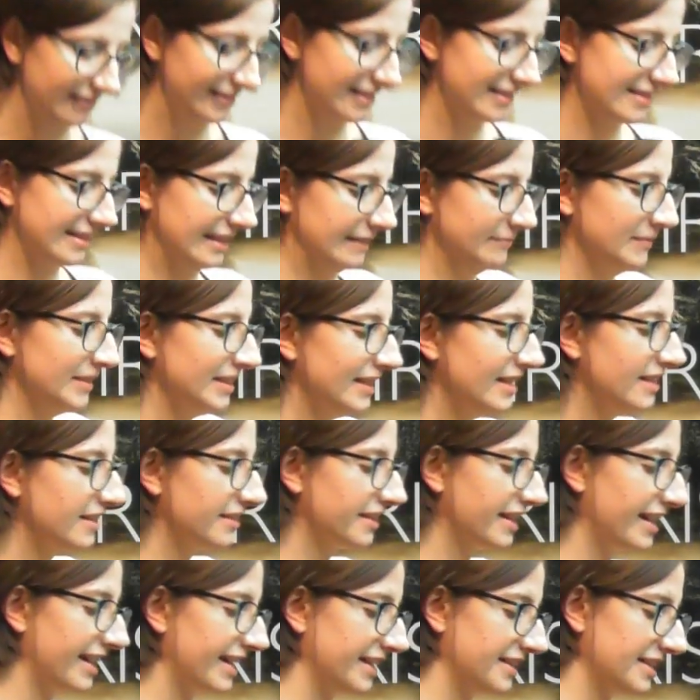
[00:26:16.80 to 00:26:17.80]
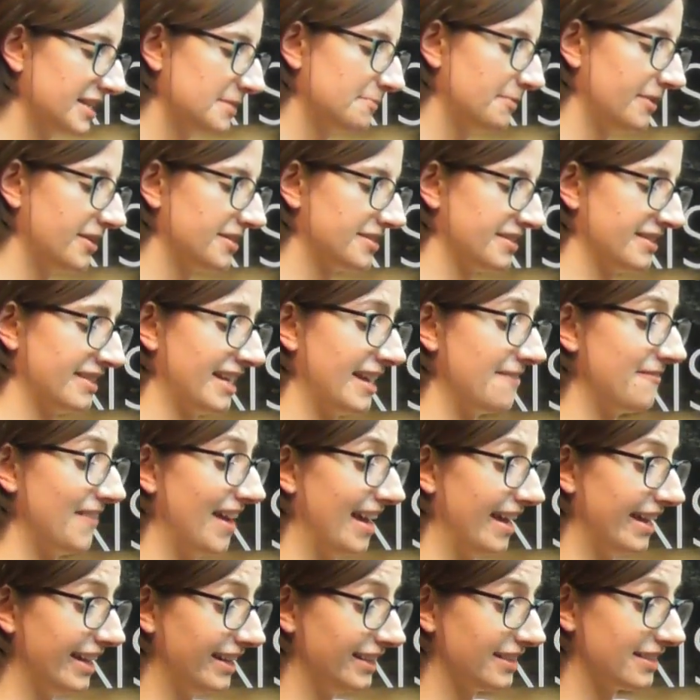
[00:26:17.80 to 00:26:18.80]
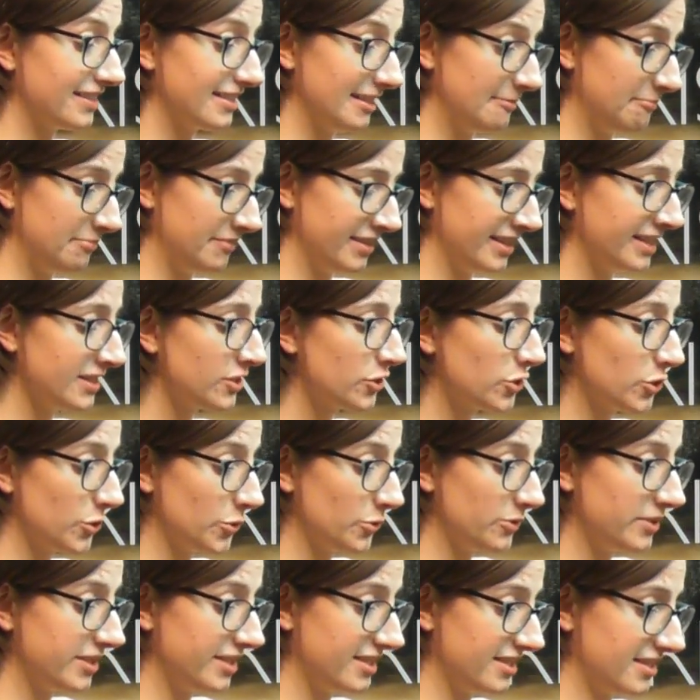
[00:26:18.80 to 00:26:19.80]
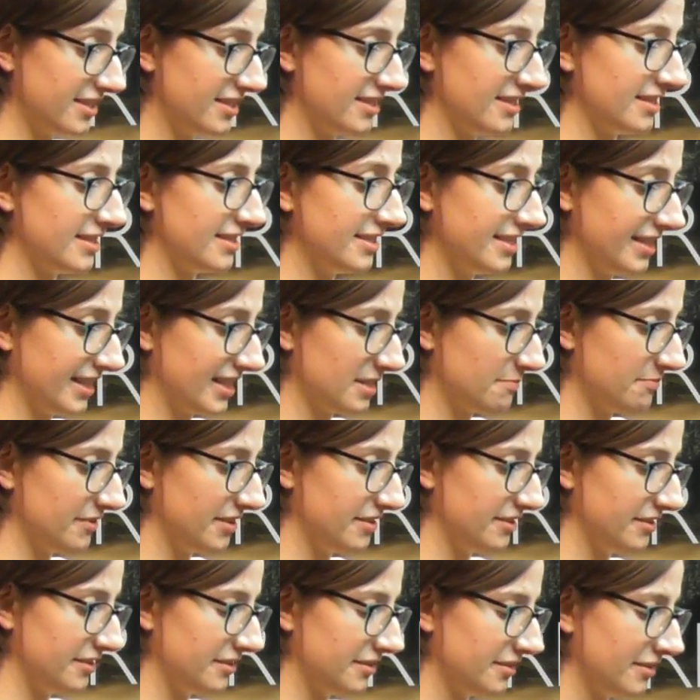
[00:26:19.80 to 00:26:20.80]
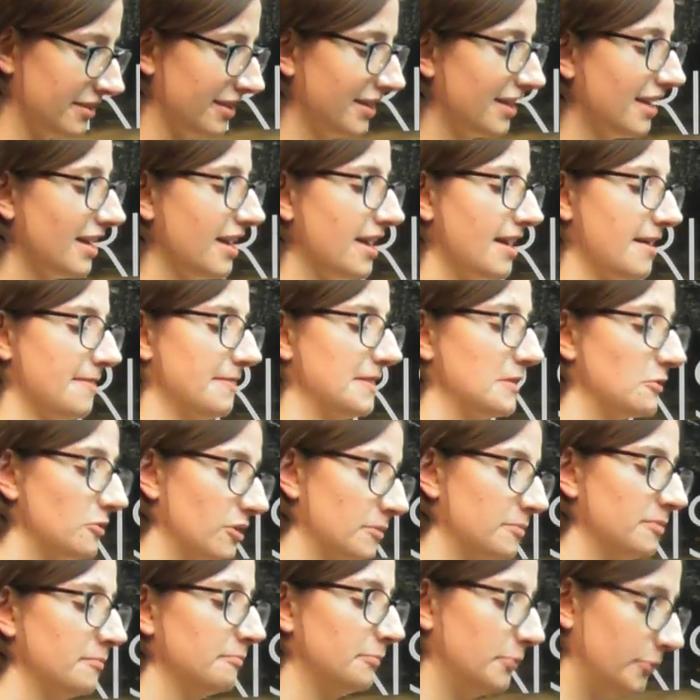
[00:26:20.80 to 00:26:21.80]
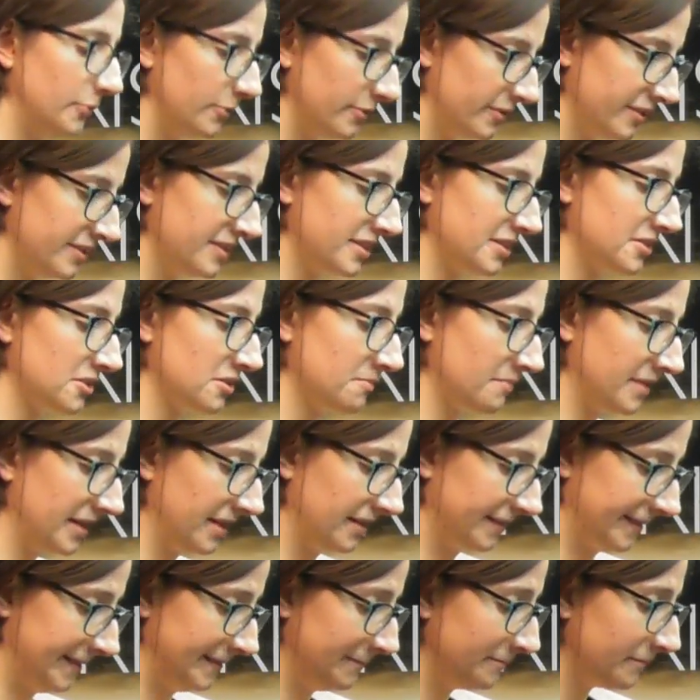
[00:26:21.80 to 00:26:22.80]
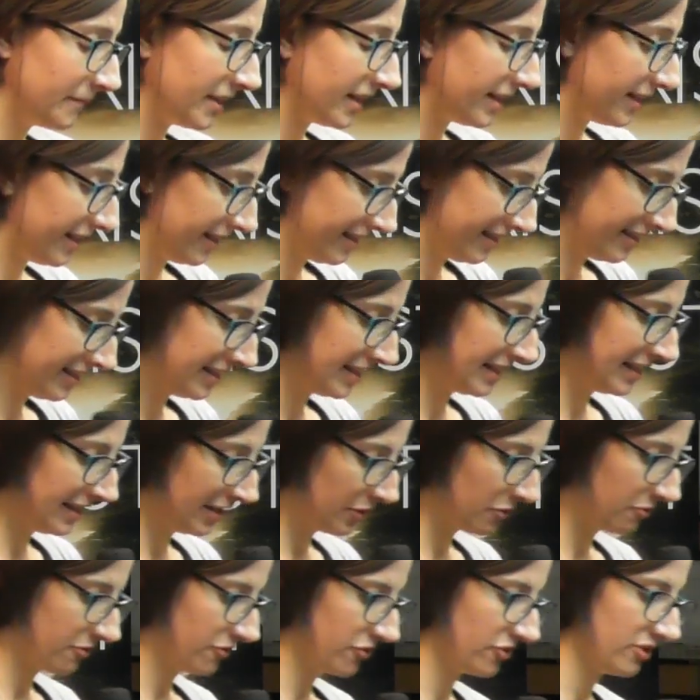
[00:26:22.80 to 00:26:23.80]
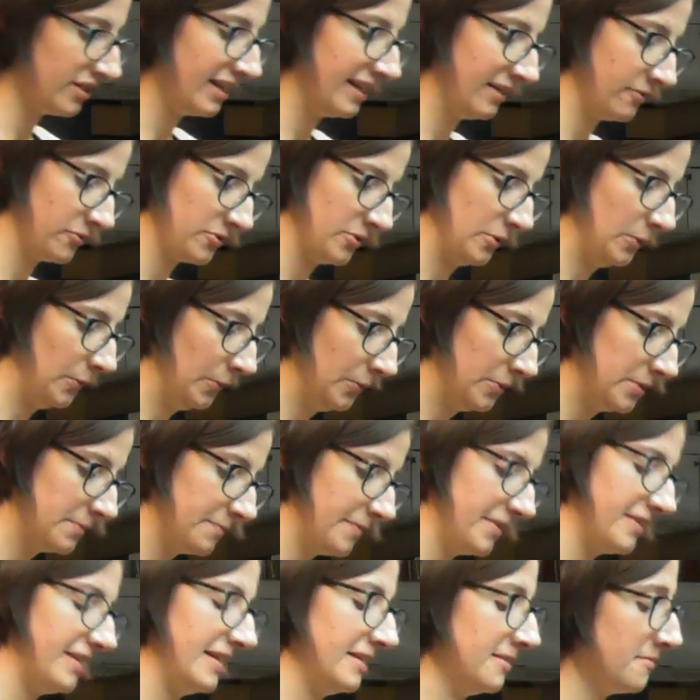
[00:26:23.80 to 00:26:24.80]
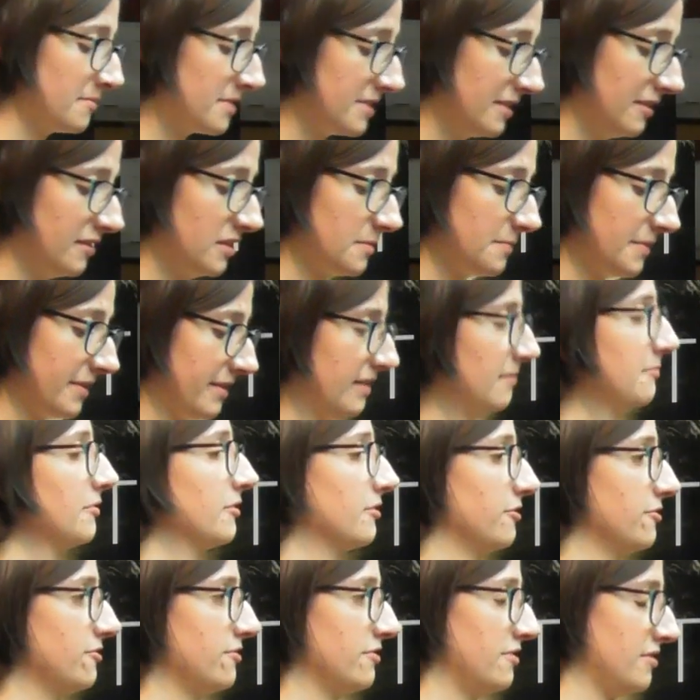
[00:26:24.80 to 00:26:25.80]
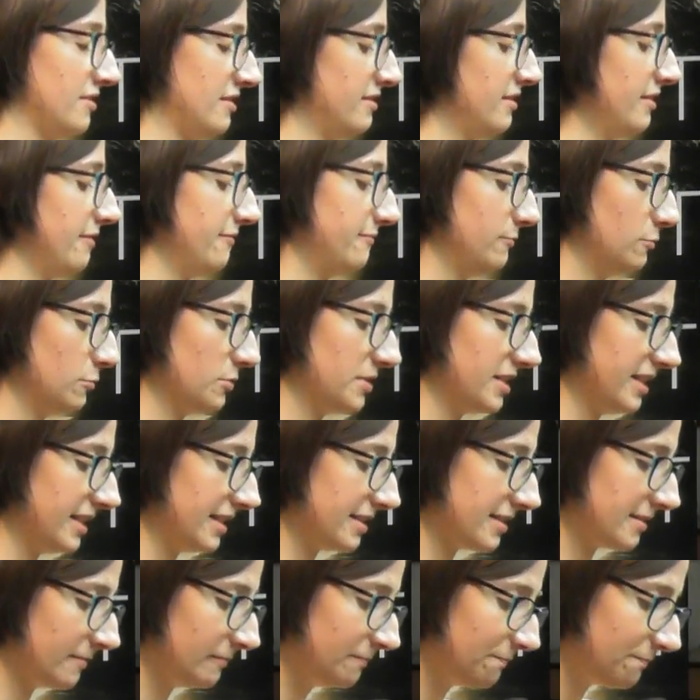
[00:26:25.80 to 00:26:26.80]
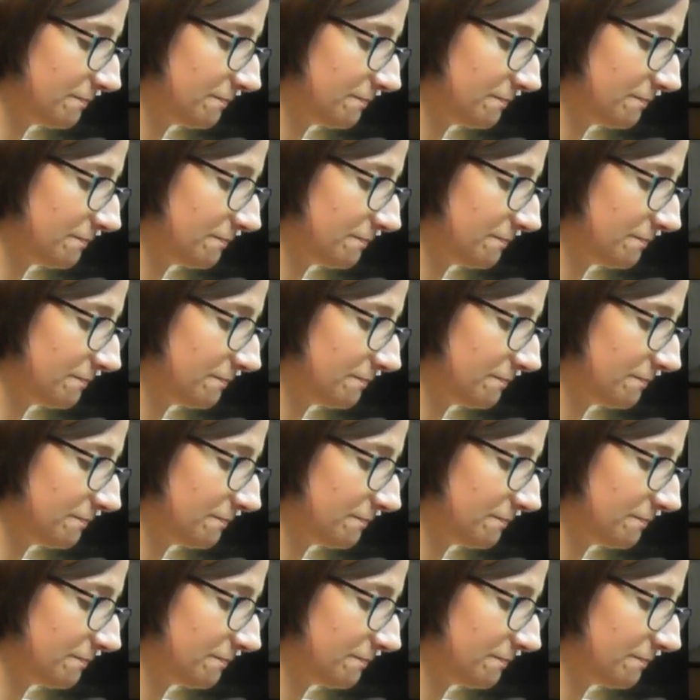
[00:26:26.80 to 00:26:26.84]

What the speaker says: let's see. Okay, this person, they have 8 siblings, 2 sisters and 6 brothers. They grew up in Portland in Jamaica, and in a Christian household, but they themselves became a Christian in their 40s.